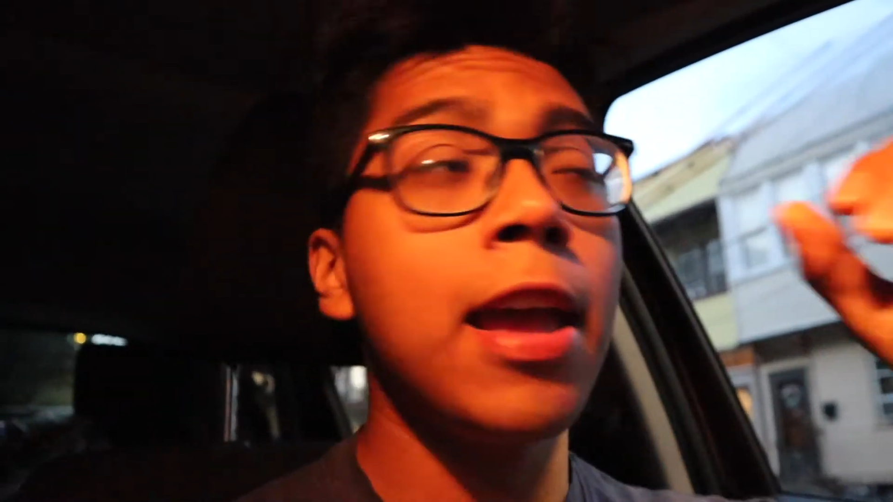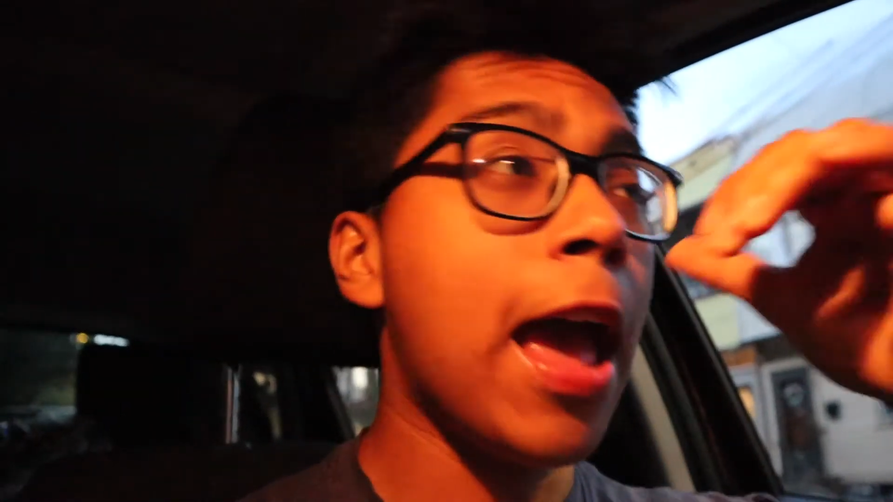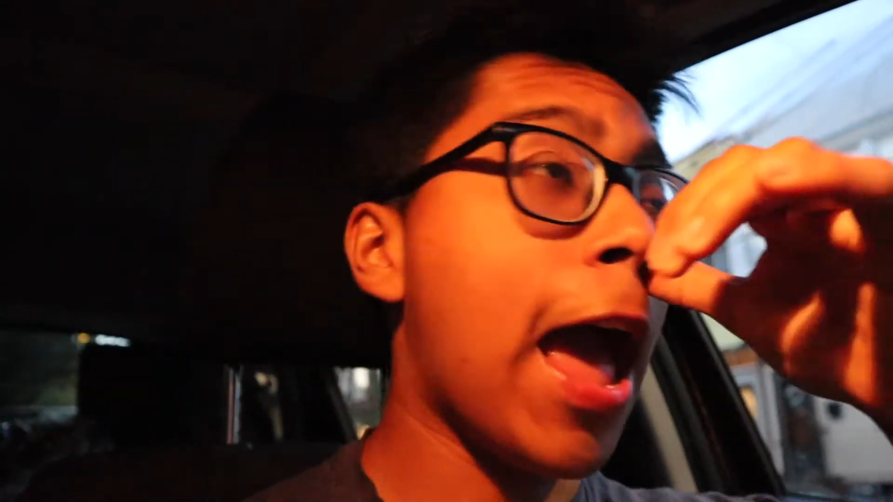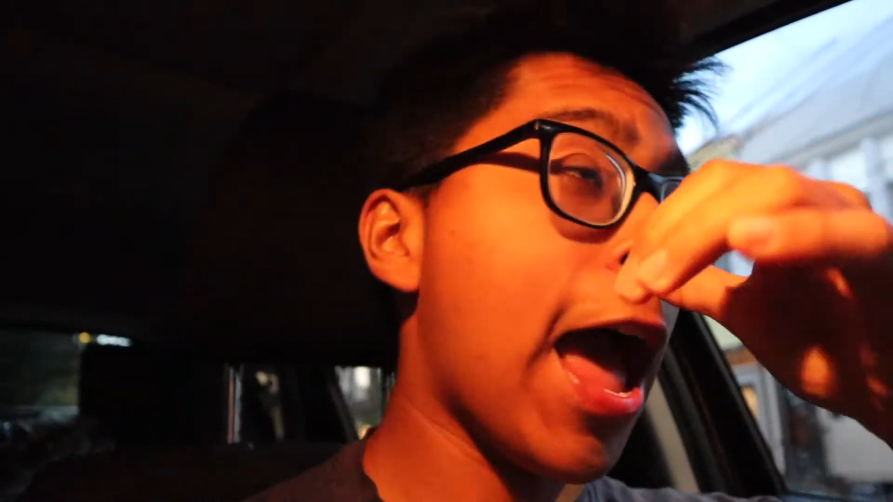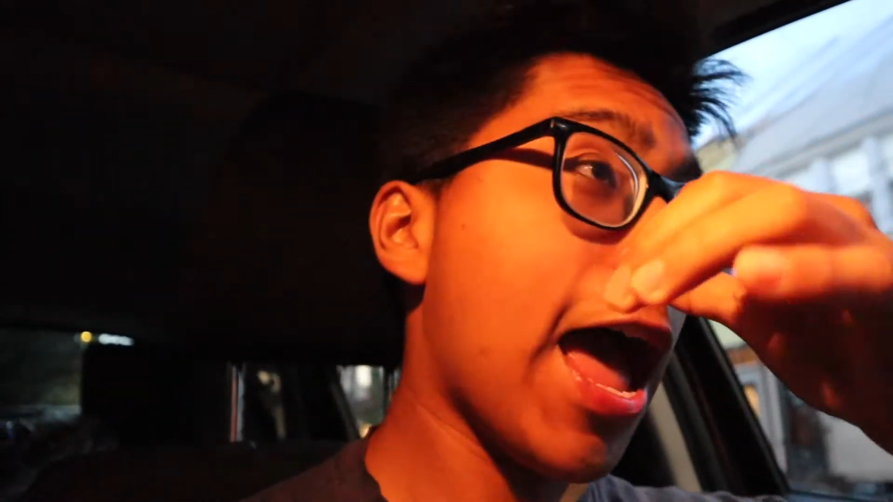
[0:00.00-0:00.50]

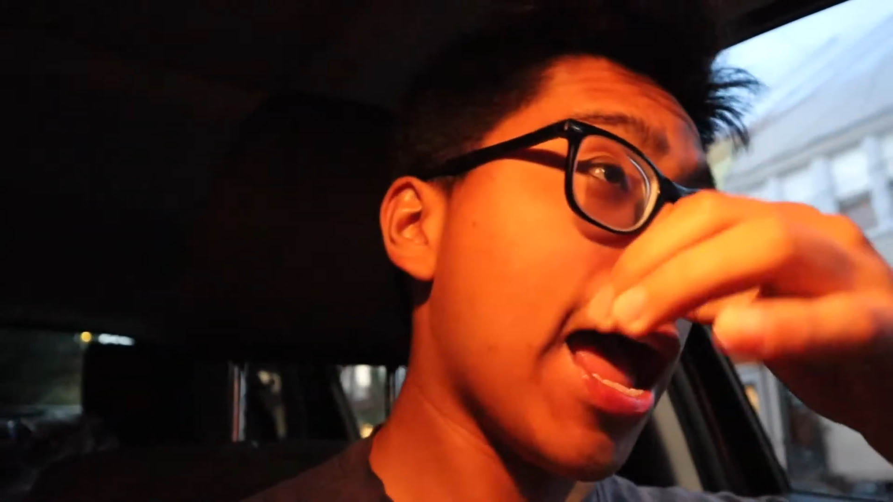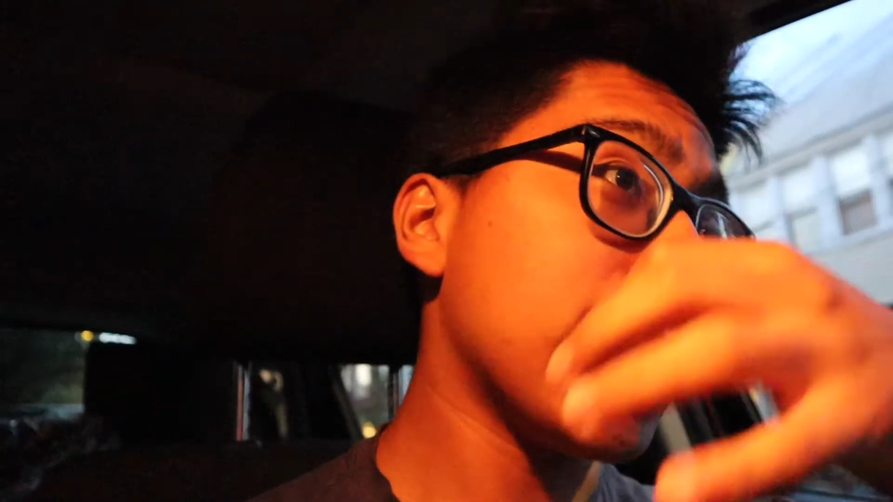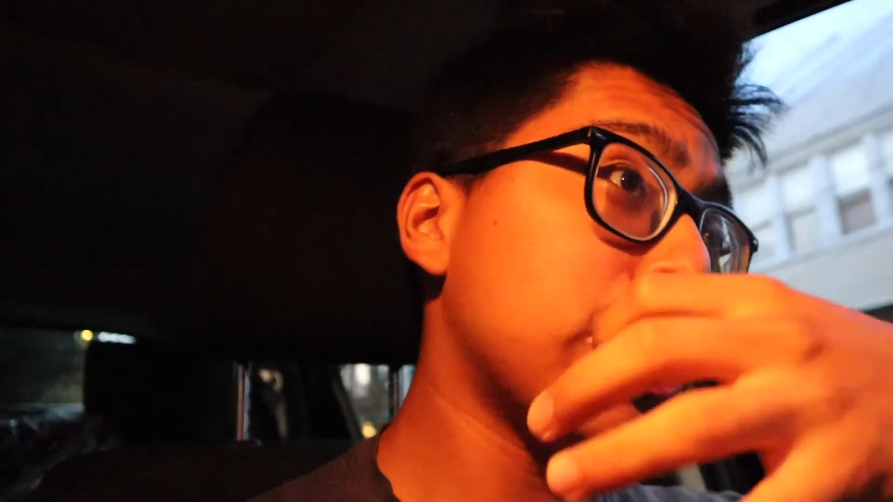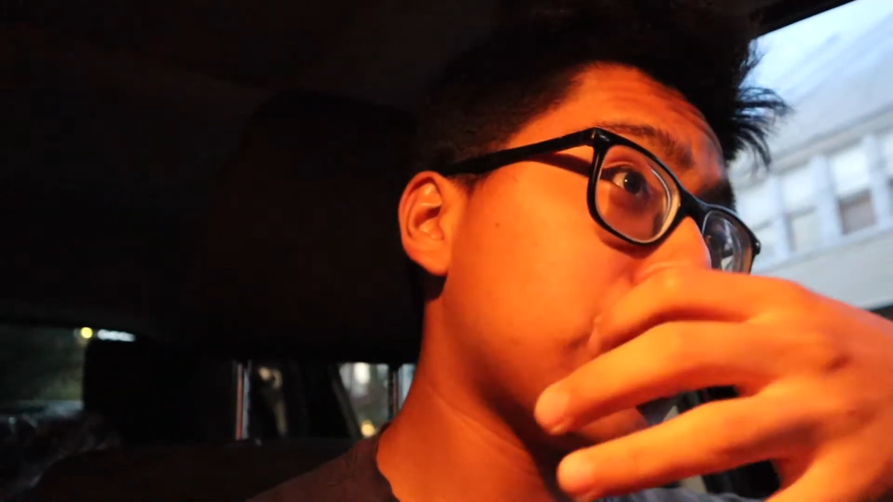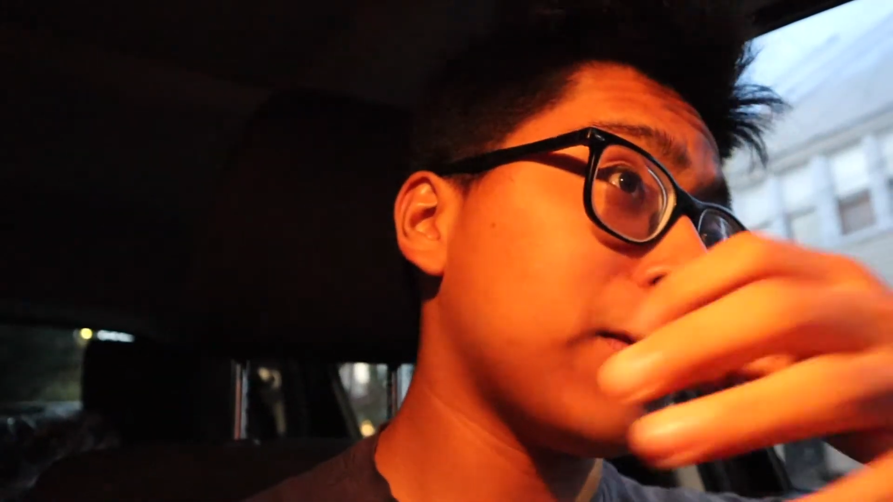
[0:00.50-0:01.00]

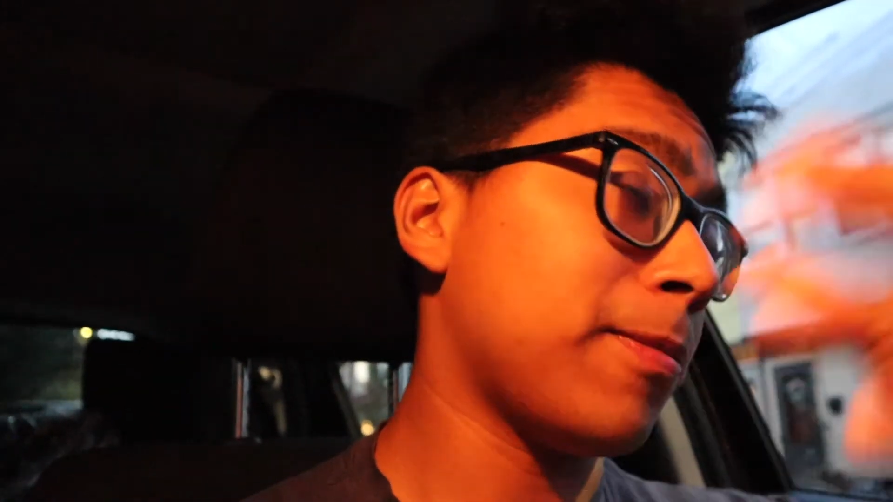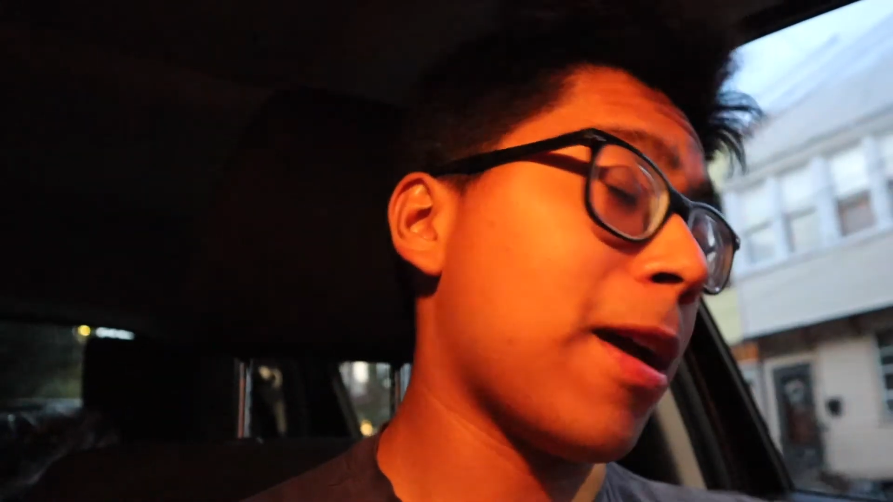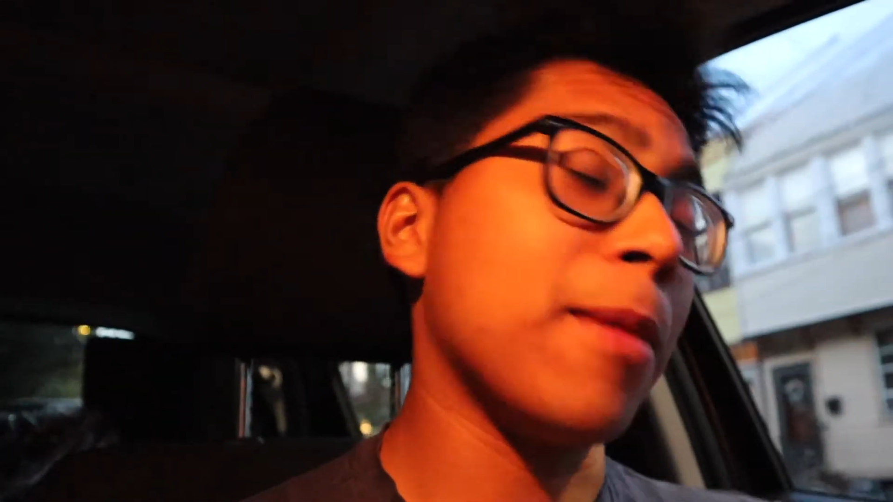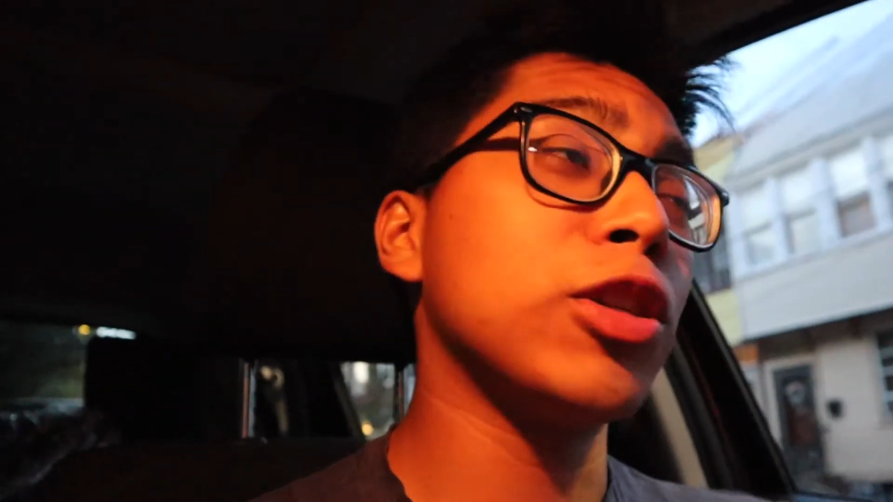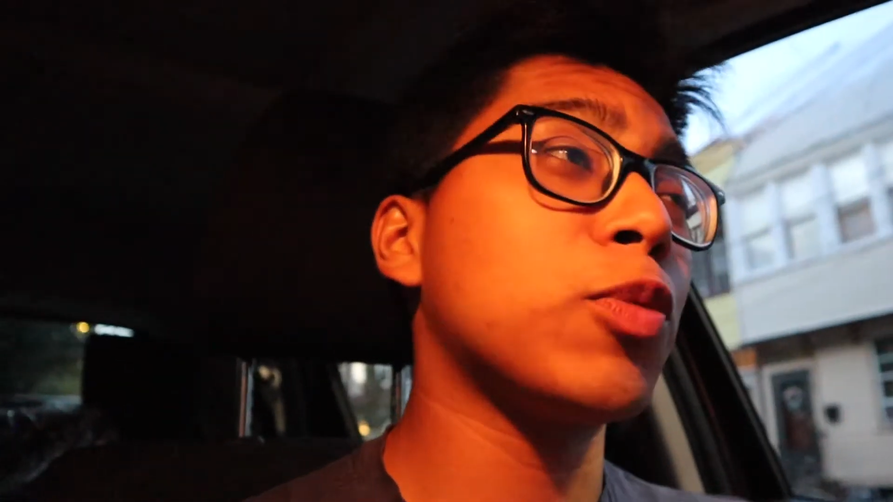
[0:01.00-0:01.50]
and
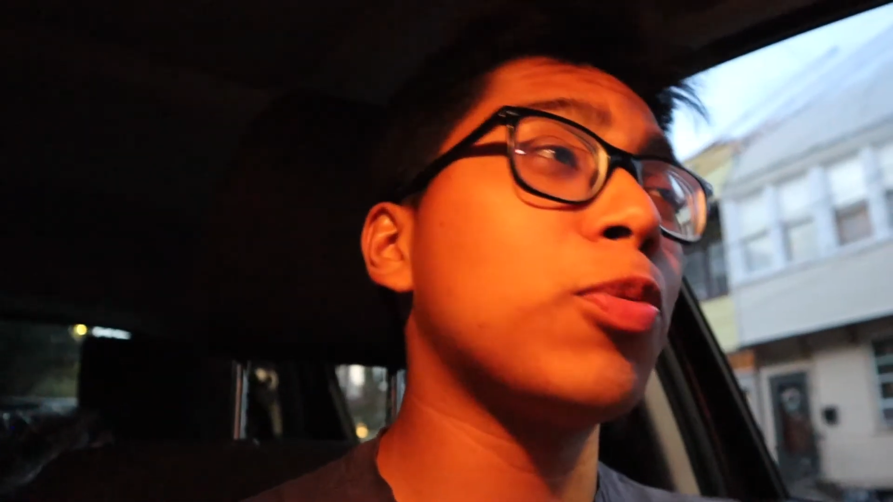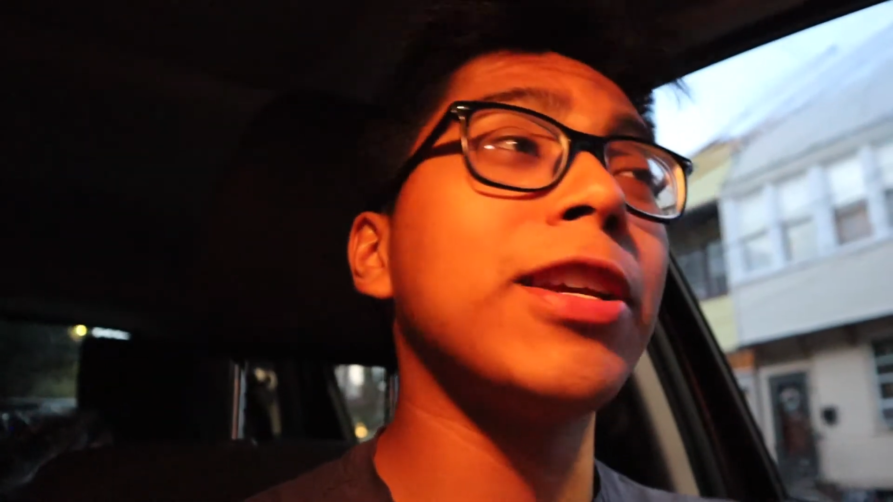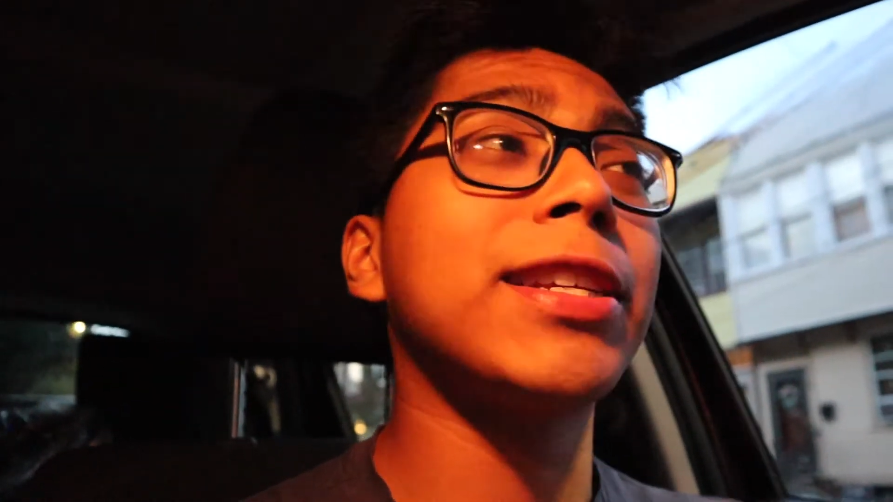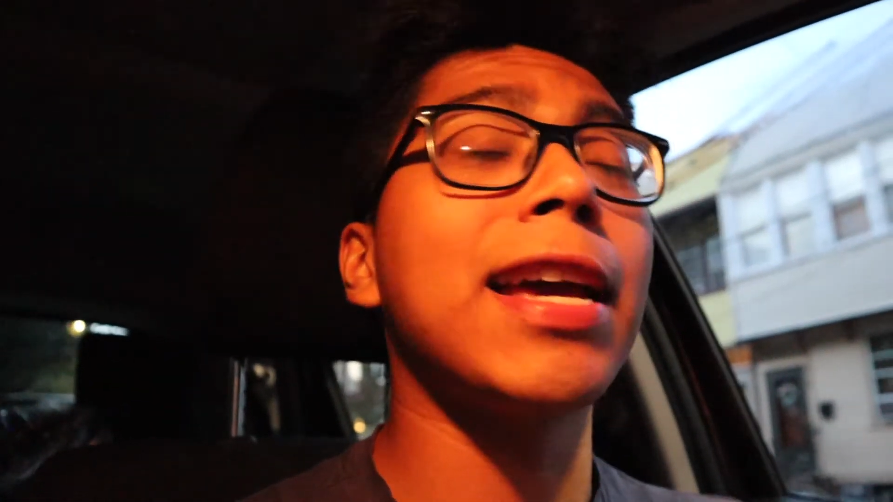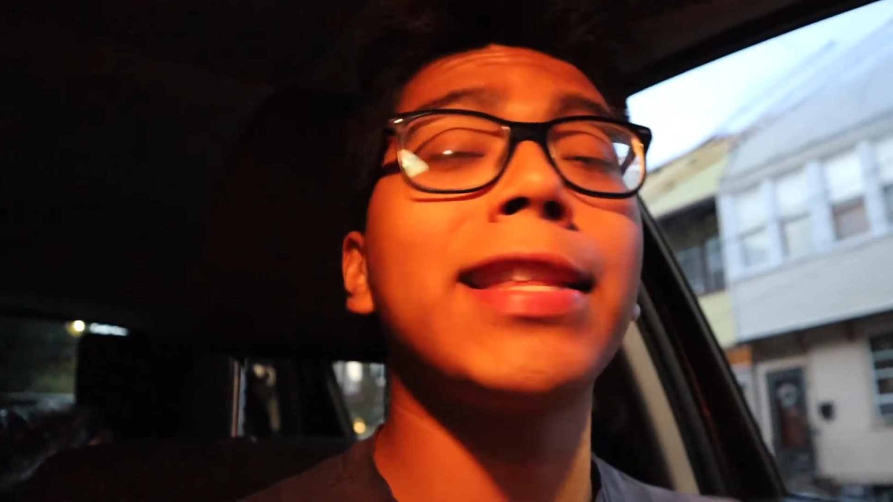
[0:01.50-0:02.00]
I'm just pretty
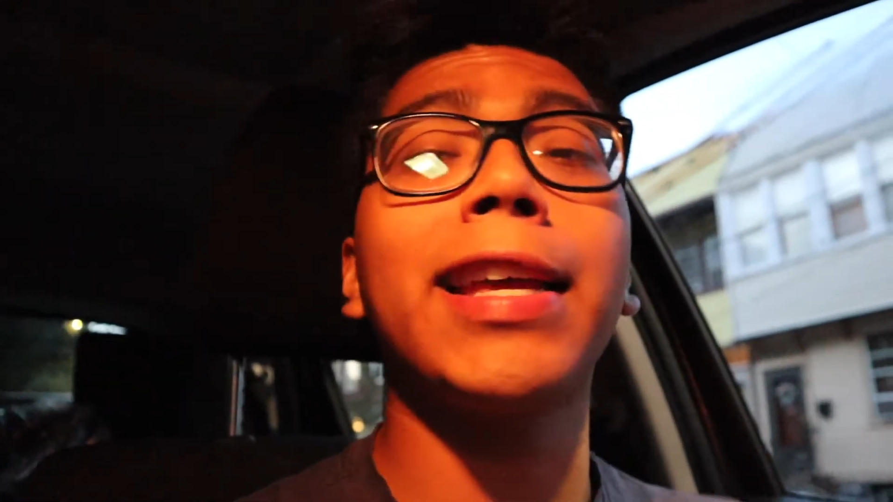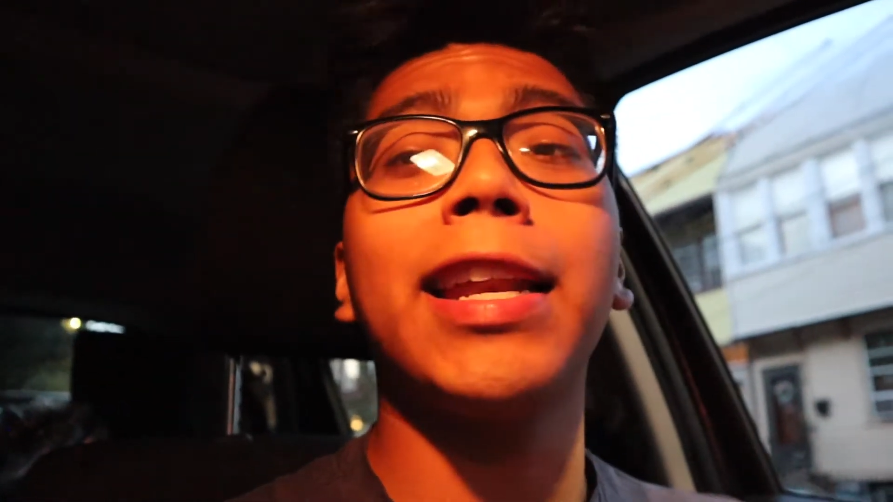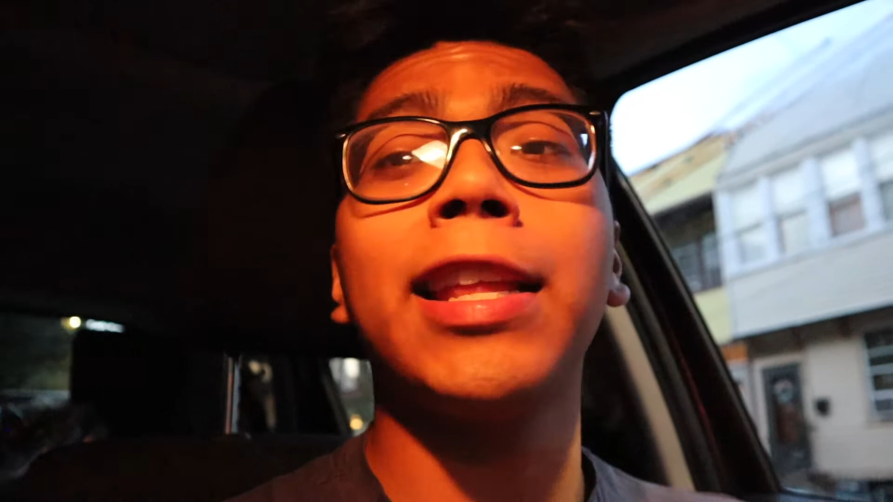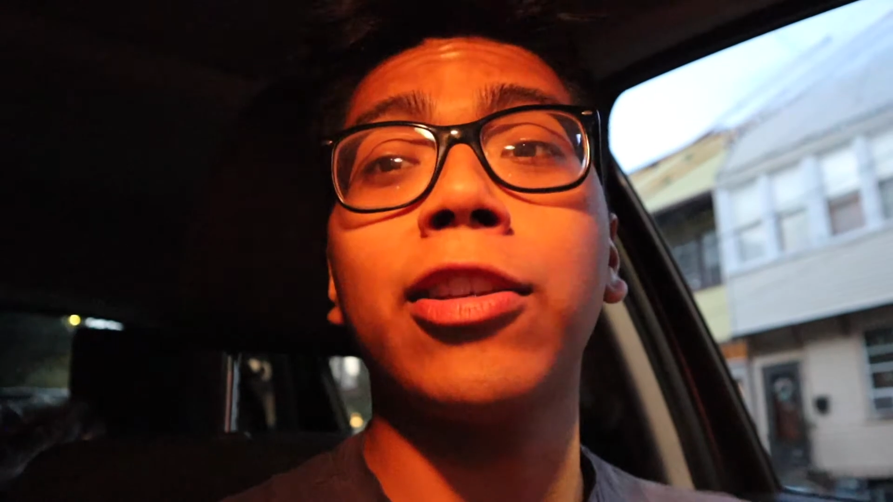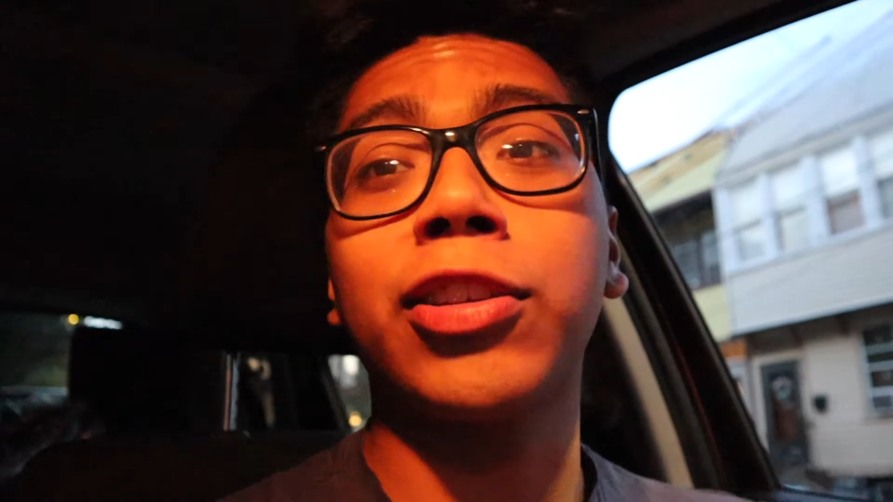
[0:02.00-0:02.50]
excited to get in there,